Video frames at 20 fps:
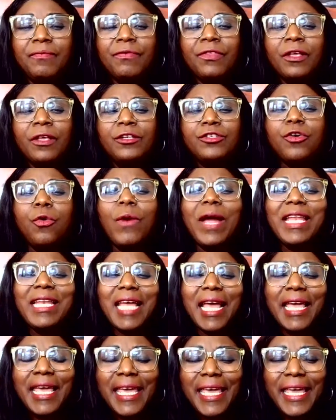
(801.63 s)
So when
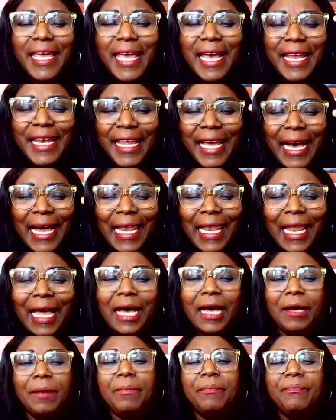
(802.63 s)
they hear the
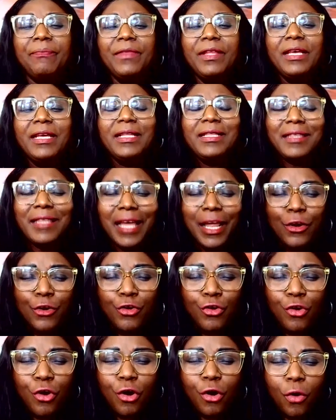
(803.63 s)
alarm, they
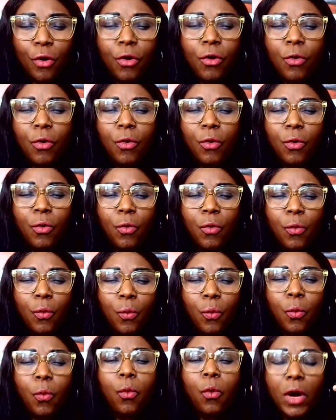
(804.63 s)
know
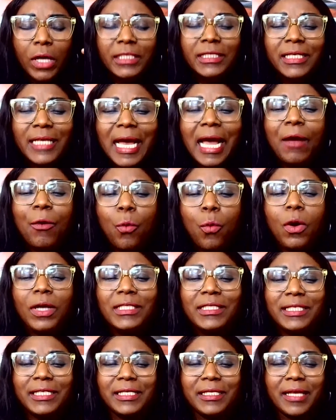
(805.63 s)
what
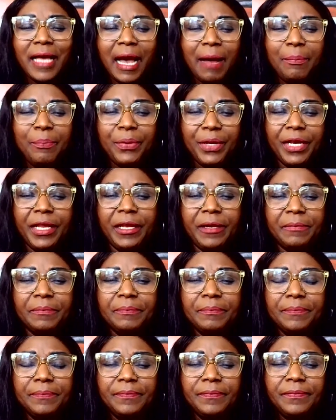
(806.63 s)
is happening.
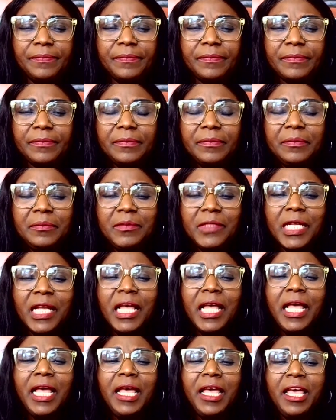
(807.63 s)

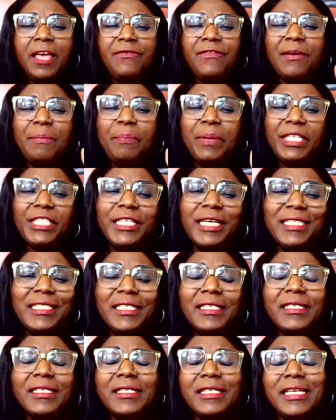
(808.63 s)
If a patient
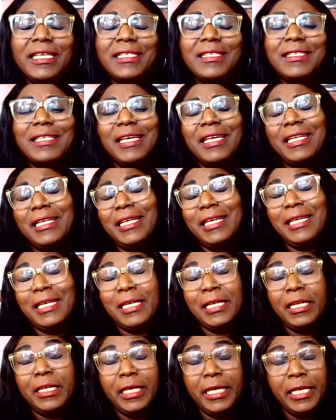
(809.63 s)
is in
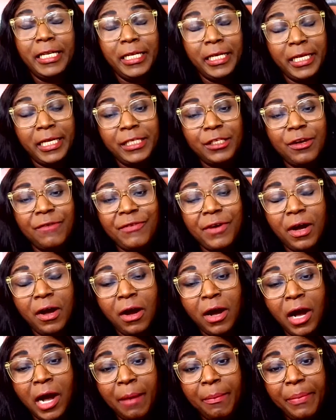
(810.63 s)
need of
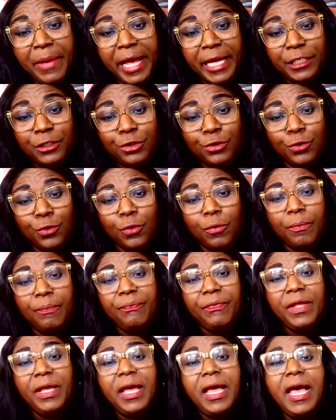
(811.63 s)
a bedroom
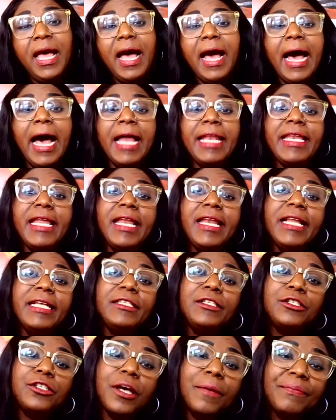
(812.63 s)
and they need
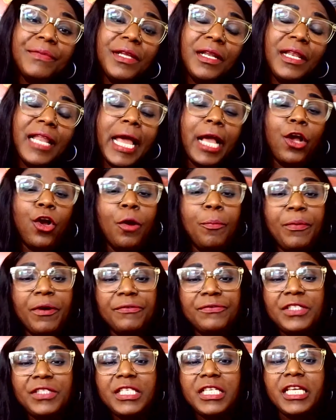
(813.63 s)
something like a cup
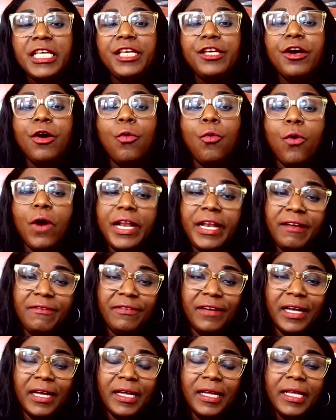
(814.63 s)
of tea or
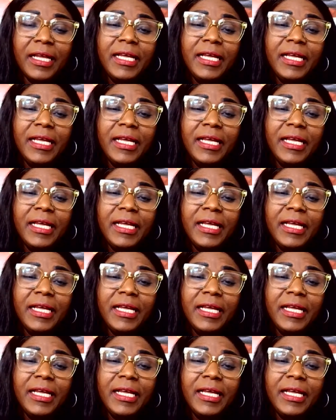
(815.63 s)
whatever,